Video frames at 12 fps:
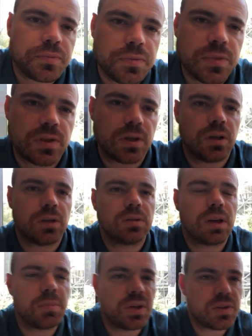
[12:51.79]
So
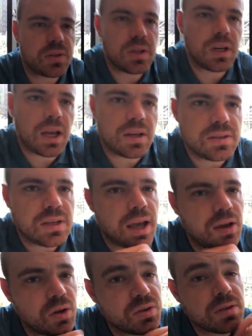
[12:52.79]
I'm interested to kind of see how
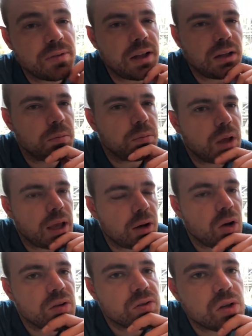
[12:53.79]
those develop, and
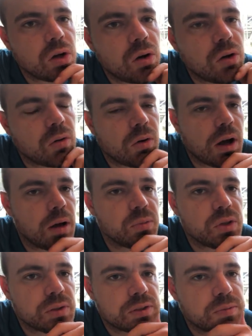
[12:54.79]
also
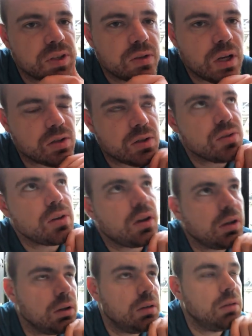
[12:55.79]
doing some discussions
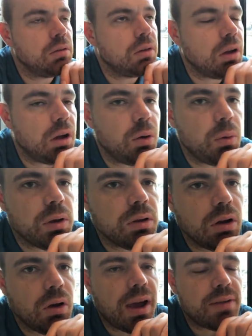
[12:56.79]
on
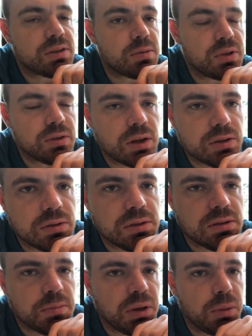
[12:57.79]
having some discussions with
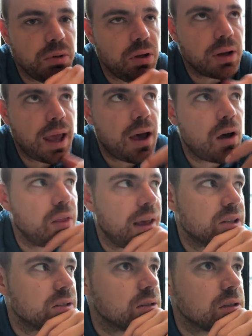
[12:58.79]
some people on how
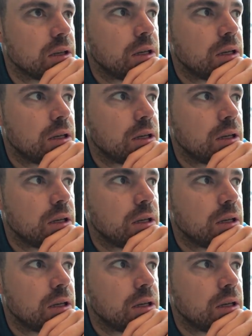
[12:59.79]
that's